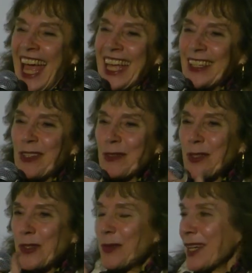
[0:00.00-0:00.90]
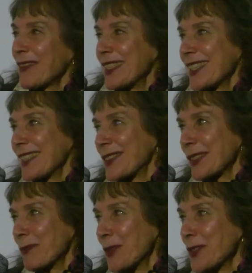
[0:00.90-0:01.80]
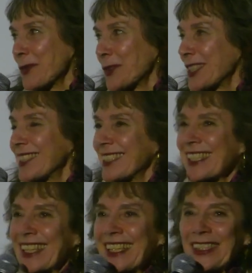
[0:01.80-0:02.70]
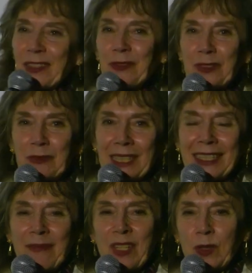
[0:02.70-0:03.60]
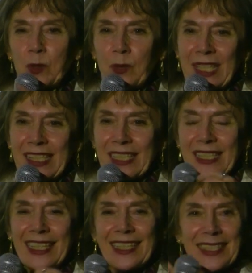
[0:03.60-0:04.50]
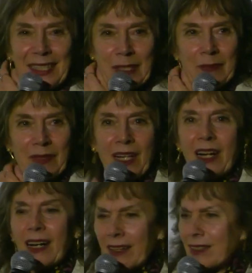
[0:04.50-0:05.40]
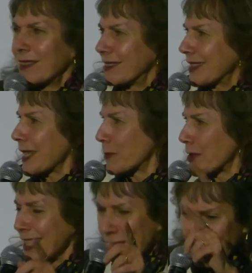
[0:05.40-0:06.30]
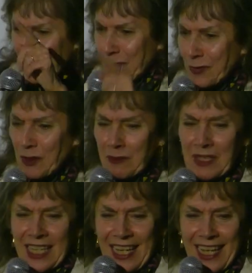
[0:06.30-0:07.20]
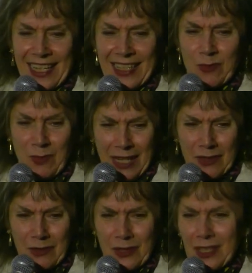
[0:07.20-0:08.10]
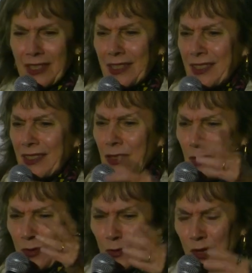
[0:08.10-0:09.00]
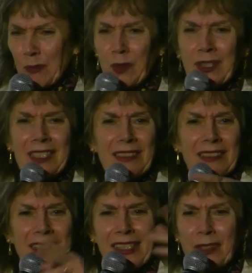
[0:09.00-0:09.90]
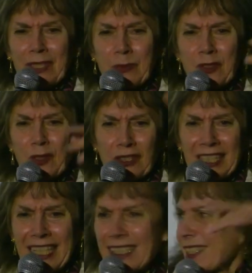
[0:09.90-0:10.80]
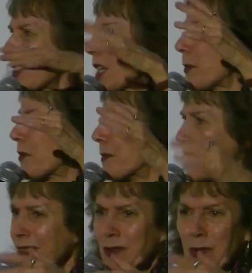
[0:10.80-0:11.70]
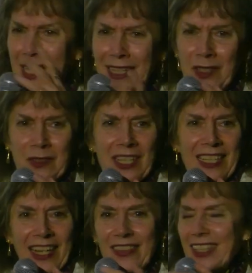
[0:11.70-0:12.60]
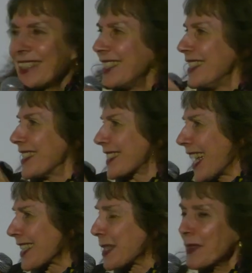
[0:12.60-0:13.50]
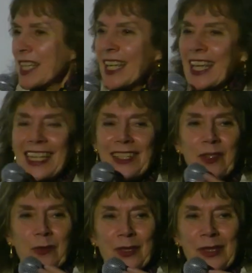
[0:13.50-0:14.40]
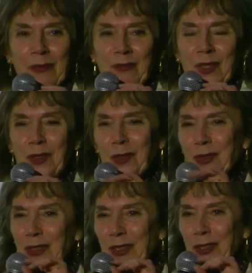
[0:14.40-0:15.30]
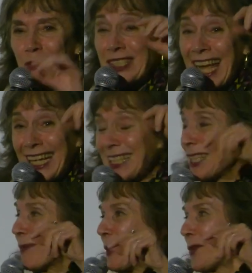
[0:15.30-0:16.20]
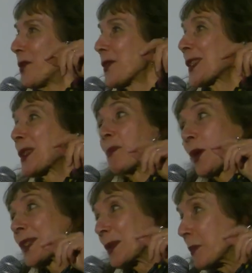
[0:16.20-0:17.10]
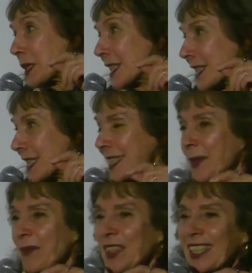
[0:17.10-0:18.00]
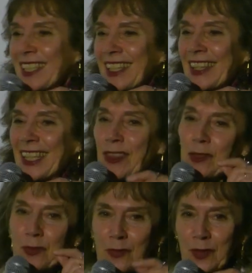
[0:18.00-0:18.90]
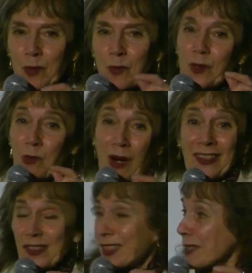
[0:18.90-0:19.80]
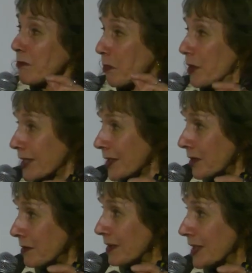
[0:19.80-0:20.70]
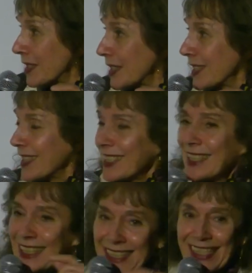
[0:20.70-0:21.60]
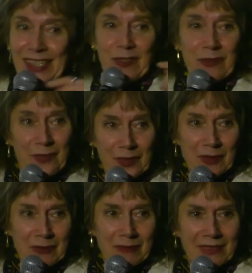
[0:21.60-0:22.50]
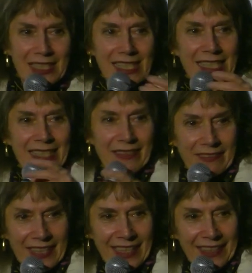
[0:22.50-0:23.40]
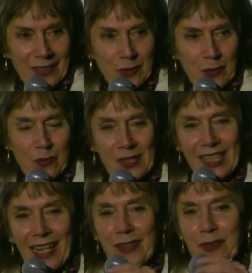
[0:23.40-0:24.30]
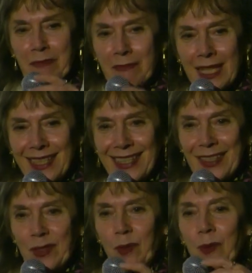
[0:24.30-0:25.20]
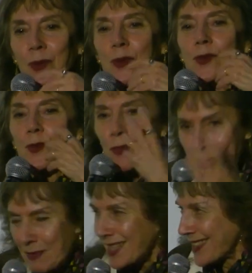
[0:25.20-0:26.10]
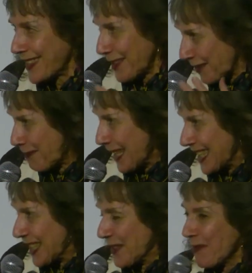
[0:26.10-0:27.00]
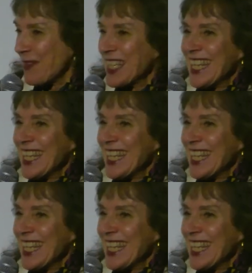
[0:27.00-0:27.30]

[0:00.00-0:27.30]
And of course you have some wonderful little asides in the film, like Luis saying to him, oh, Cabron, I saw your film, and wow, you're smoking a cigarette with Cortés on top of a mountain, wow, and then he attacks him. In other words, you're dangling before us the possibility that the film we're watching, Bardo, is the film that Silverio was either making or dreaming of making.